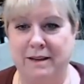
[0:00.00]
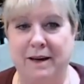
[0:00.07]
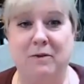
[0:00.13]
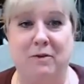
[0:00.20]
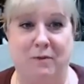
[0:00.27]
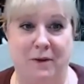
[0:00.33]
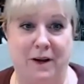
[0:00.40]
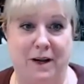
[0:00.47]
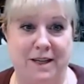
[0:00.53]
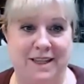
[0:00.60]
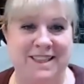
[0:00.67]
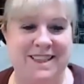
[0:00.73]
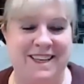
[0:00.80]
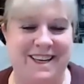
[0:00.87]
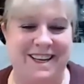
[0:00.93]
That was
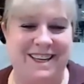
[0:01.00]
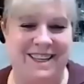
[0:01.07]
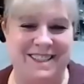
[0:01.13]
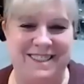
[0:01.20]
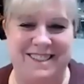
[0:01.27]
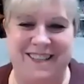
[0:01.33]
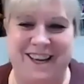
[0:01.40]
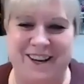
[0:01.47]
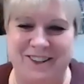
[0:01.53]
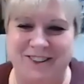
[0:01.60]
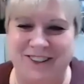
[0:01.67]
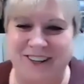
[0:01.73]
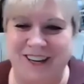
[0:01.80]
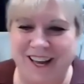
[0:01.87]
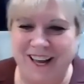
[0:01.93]
fun. So
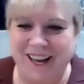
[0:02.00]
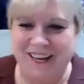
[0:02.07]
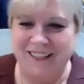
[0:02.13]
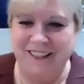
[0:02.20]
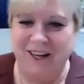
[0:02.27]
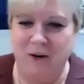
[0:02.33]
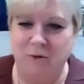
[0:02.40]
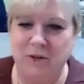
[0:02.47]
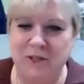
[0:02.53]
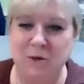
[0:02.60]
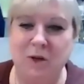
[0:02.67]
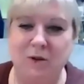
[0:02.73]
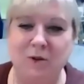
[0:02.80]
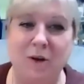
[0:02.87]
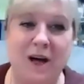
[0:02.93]
yeah, we do
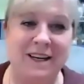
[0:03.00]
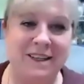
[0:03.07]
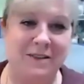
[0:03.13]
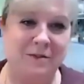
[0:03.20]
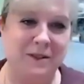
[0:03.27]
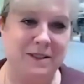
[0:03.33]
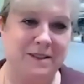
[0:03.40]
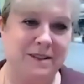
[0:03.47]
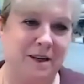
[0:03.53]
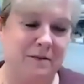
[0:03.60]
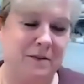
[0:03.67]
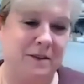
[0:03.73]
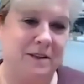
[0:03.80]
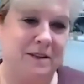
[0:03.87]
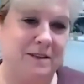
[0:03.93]
a lot of different
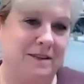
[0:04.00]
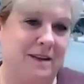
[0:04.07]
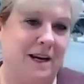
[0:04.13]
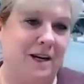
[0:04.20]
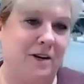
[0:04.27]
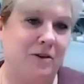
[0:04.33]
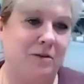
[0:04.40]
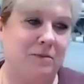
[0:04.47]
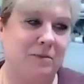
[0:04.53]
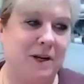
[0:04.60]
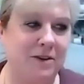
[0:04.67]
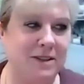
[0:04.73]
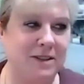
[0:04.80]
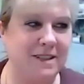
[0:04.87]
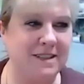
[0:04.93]
stuff in the design group. Now
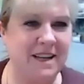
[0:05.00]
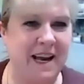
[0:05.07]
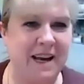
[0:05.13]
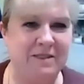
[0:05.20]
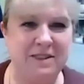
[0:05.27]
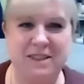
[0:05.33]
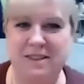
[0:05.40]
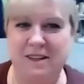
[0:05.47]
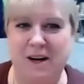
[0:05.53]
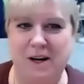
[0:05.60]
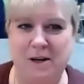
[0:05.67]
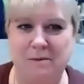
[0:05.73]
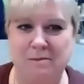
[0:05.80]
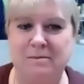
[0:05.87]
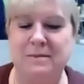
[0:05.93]
it does have
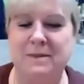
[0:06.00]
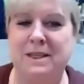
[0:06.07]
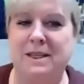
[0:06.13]
some